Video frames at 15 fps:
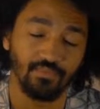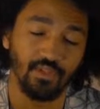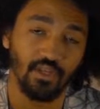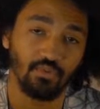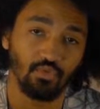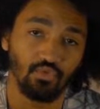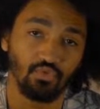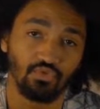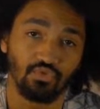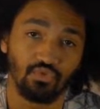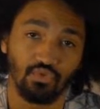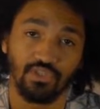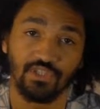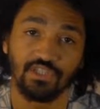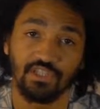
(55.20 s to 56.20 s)
You have a good
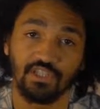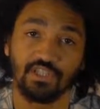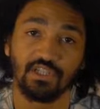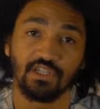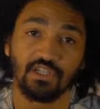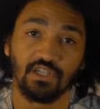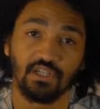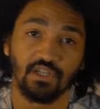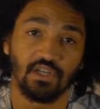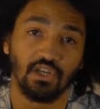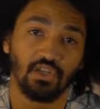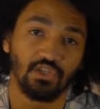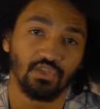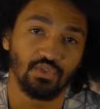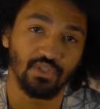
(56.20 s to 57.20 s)
2D skill,
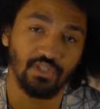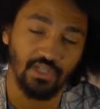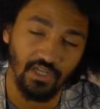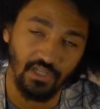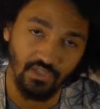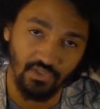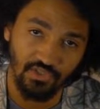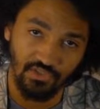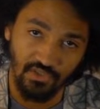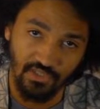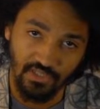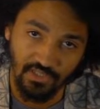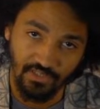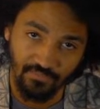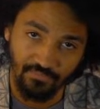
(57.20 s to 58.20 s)
so you can
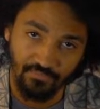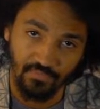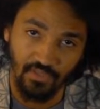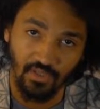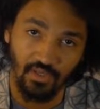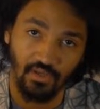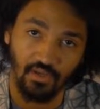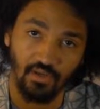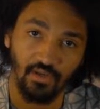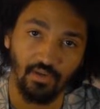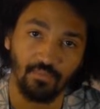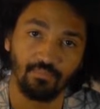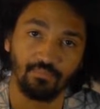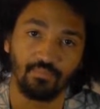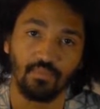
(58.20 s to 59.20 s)
easily
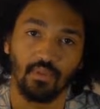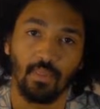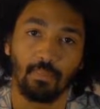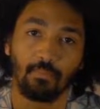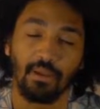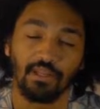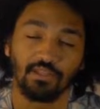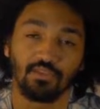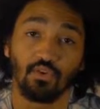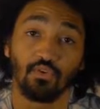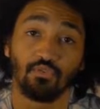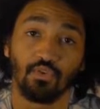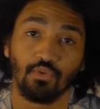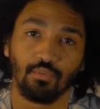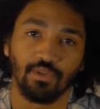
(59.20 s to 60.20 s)
paint
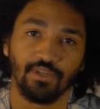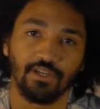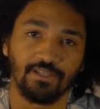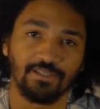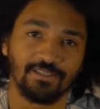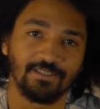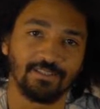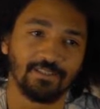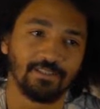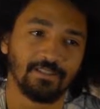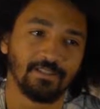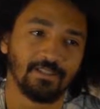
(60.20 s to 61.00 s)
over models